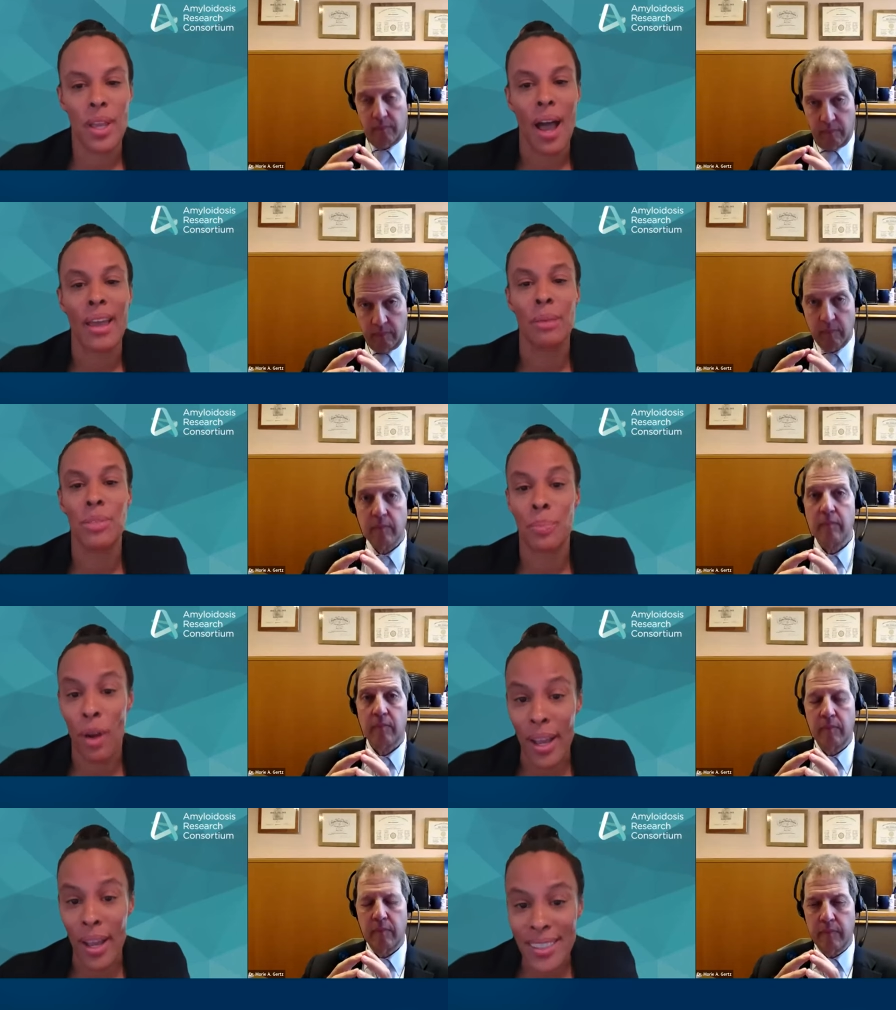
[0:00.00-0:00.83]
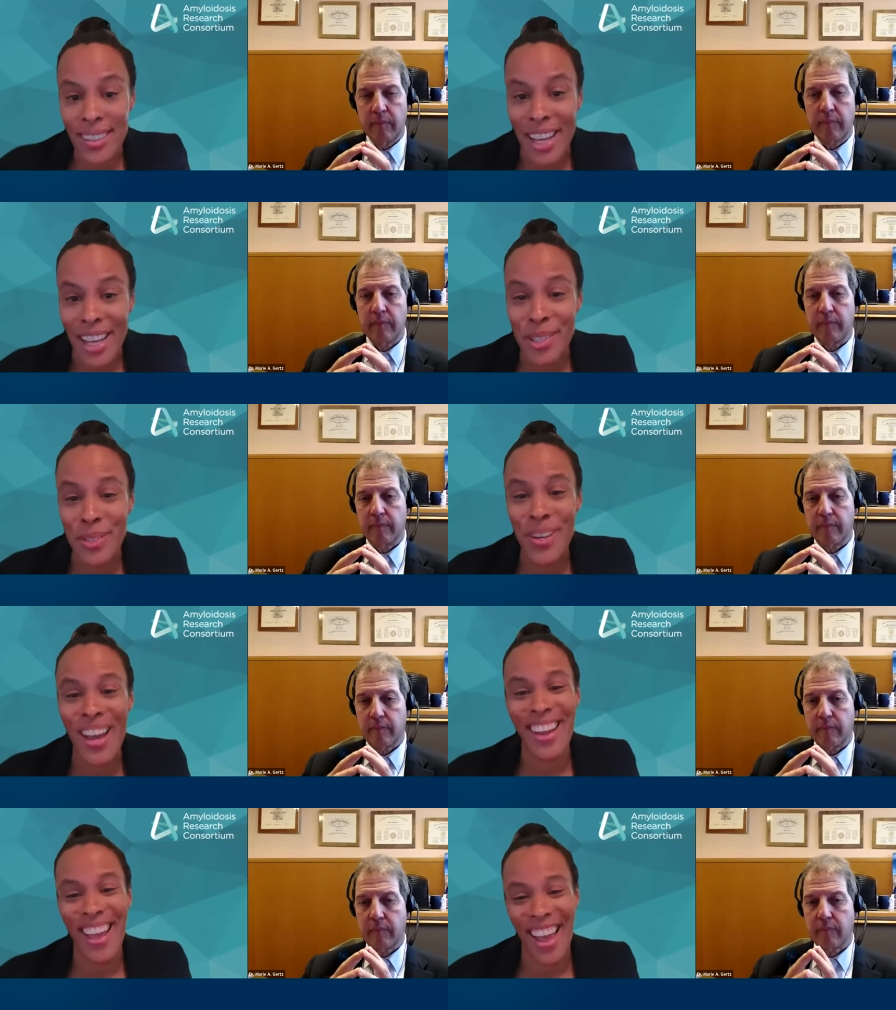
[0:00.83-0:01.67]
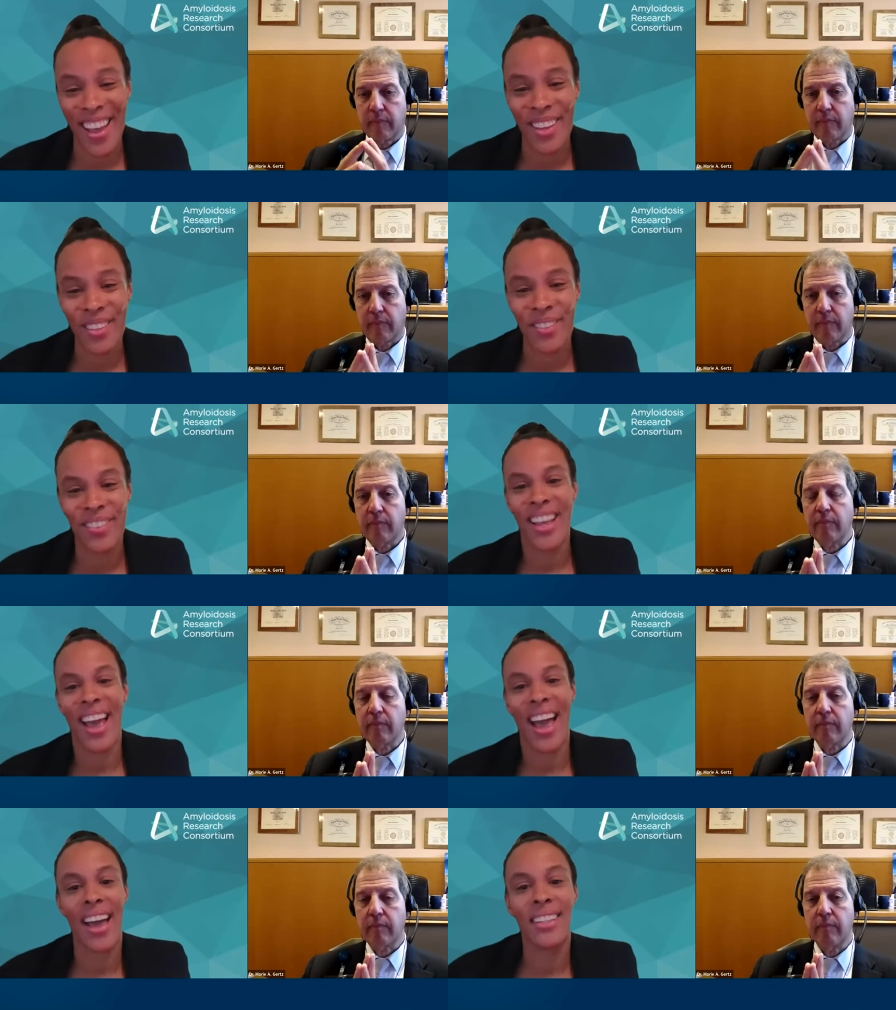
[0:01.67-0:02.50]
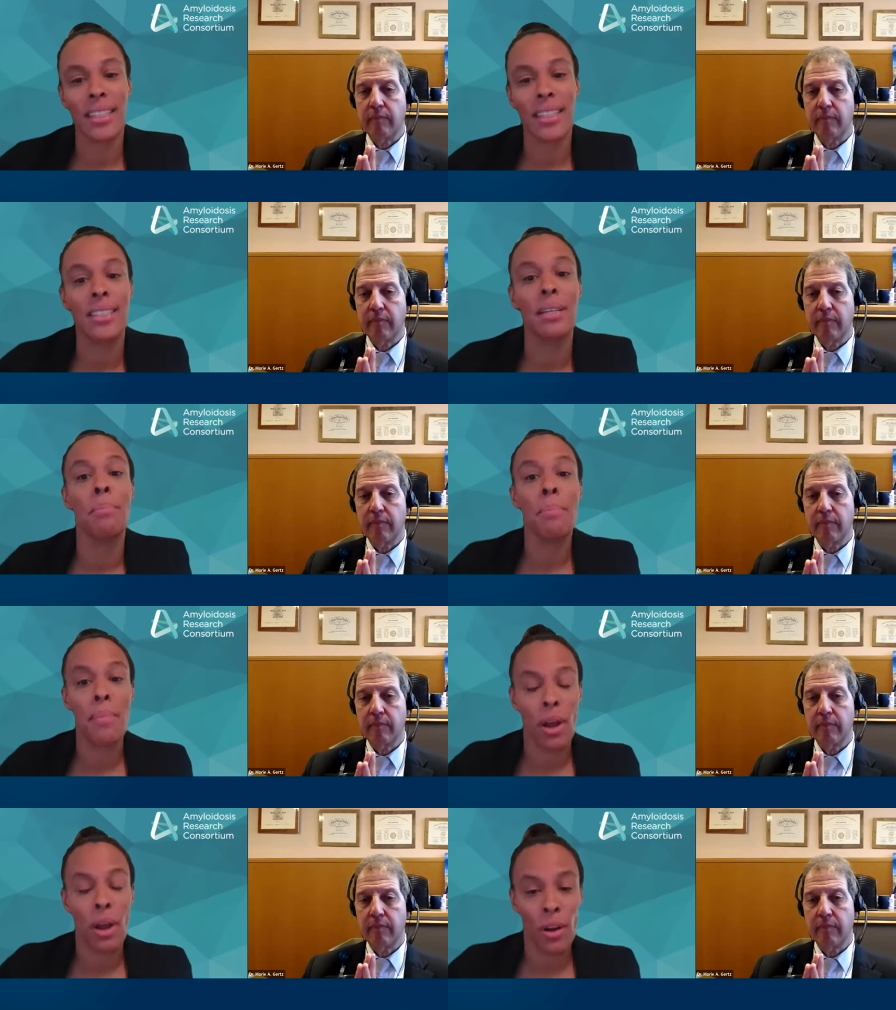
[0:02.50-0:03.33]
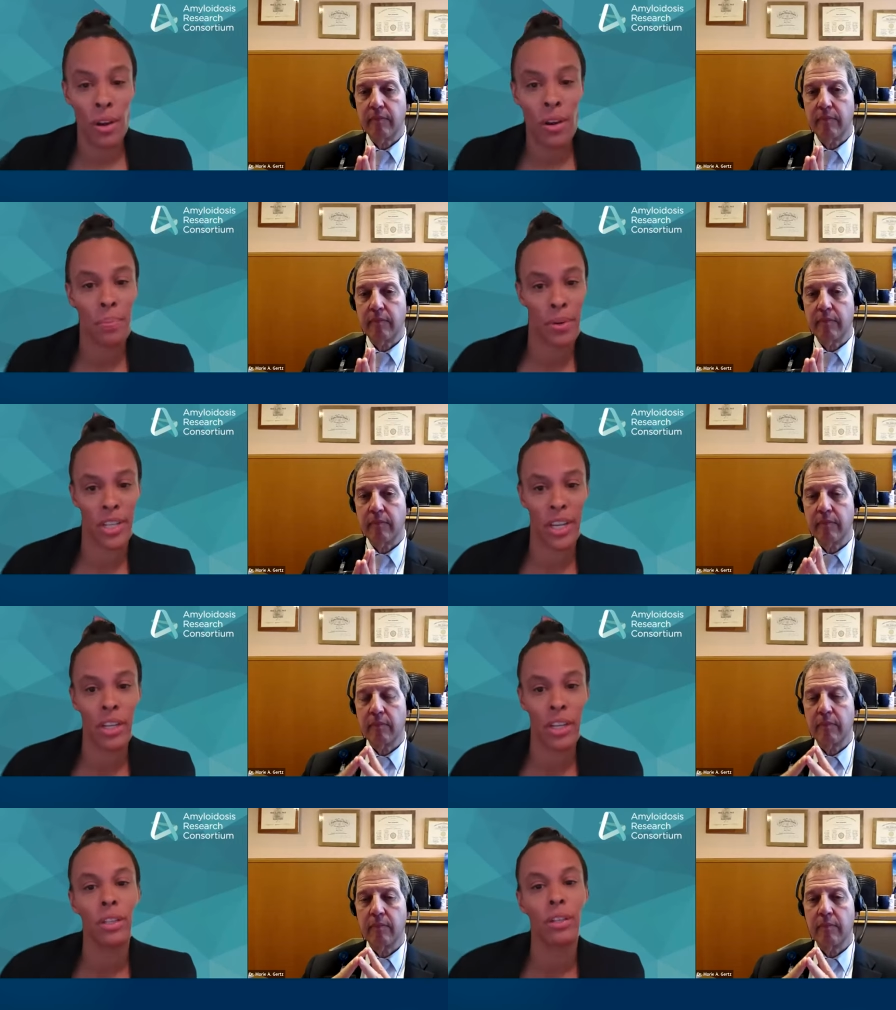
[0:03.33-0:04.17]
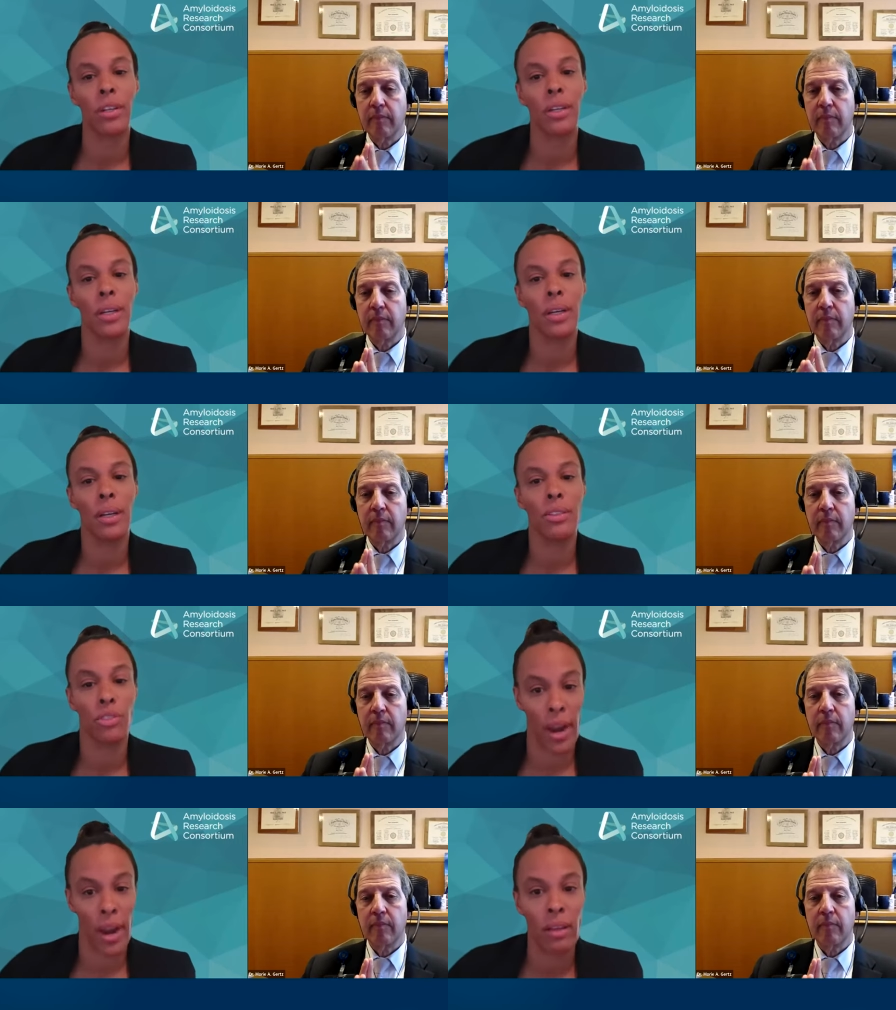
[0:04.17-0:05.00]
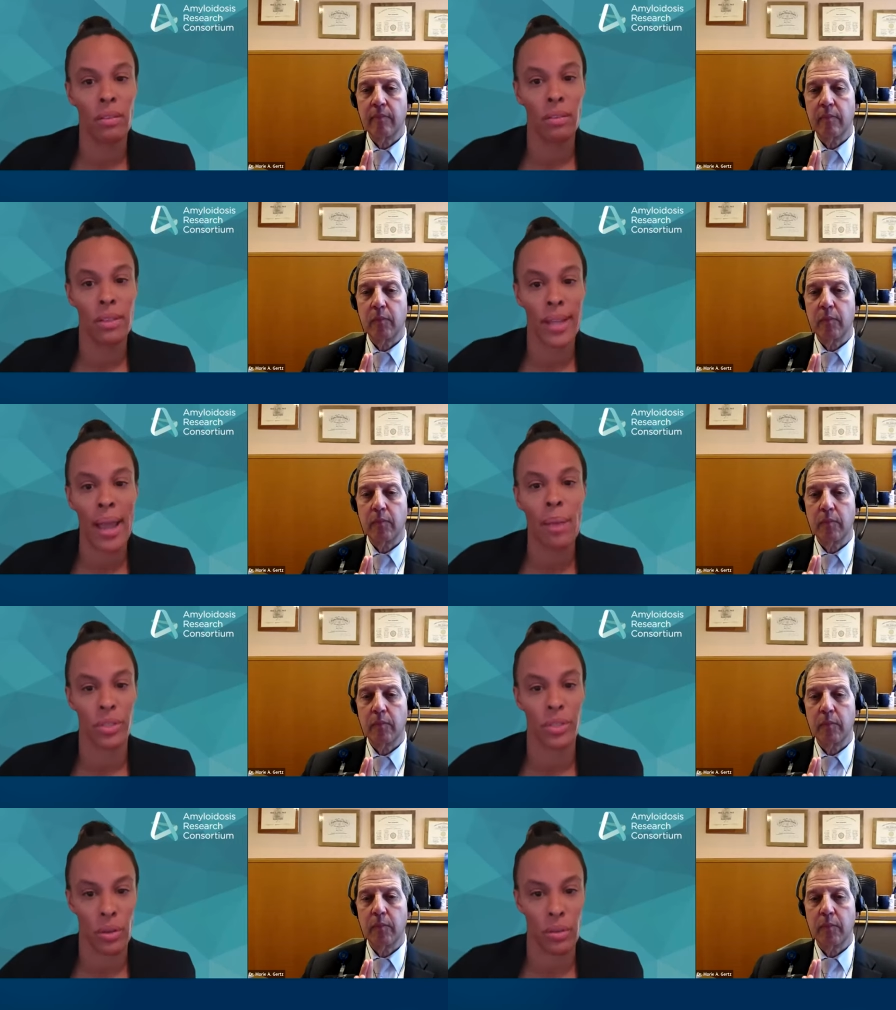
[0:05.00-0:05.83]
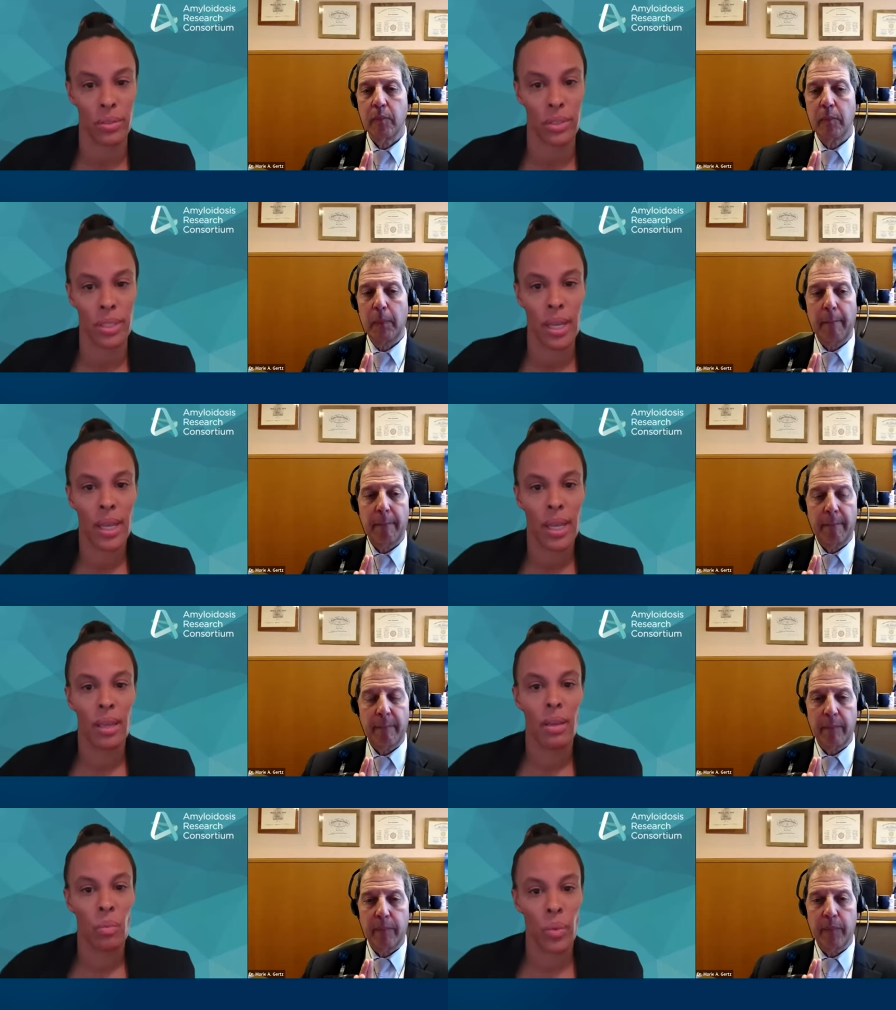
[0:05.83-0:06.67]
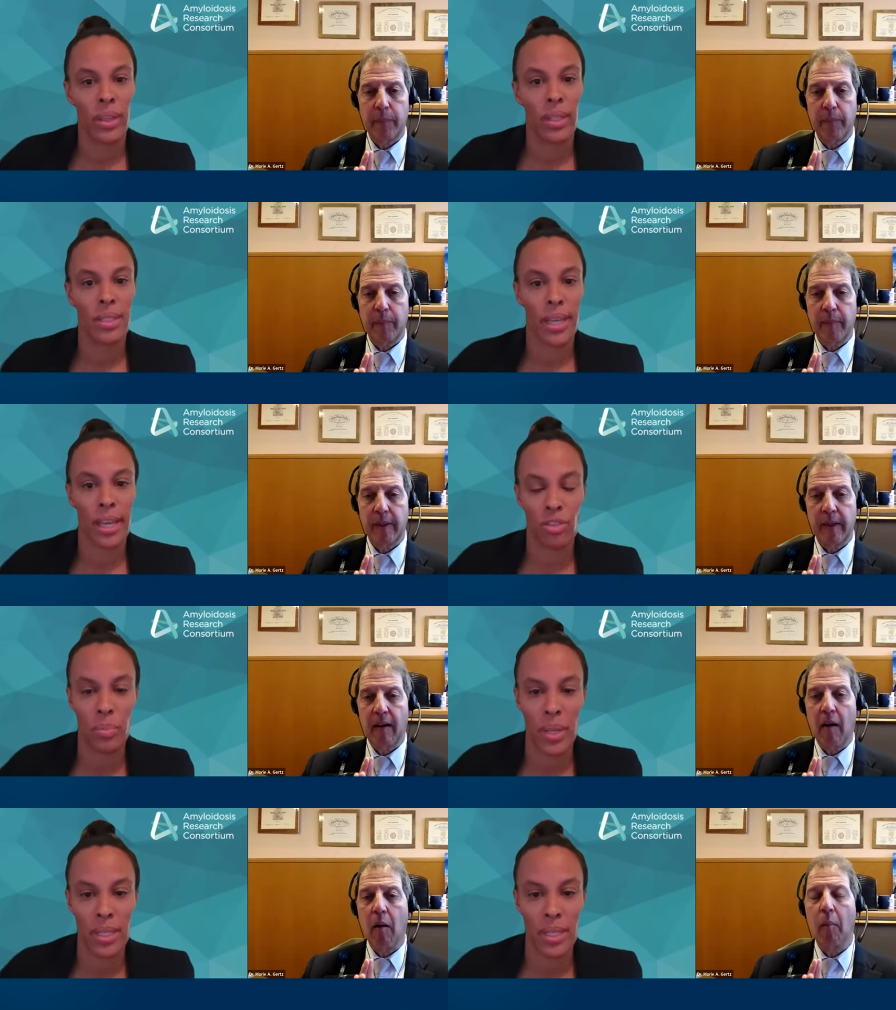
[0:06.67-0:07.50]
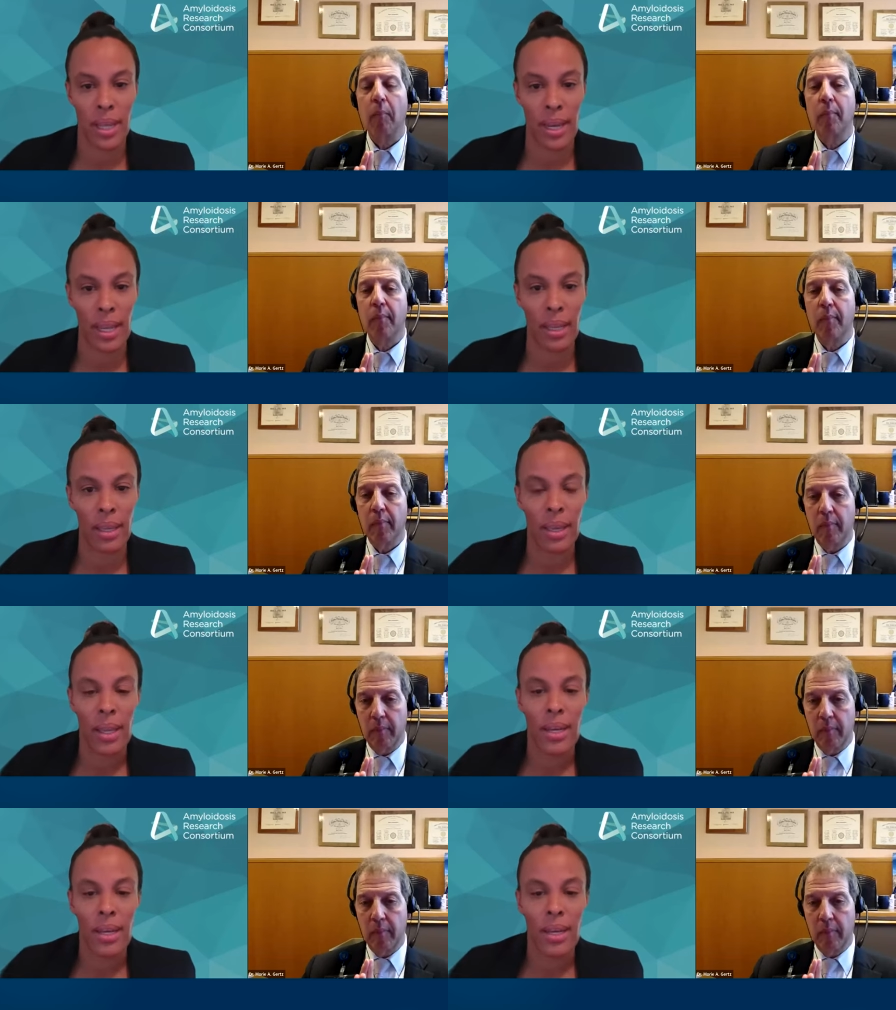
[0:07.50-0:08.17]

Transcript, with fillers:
Speaker 1: I am surprised I do not have access to her particular trial lab results with this Andromeda study.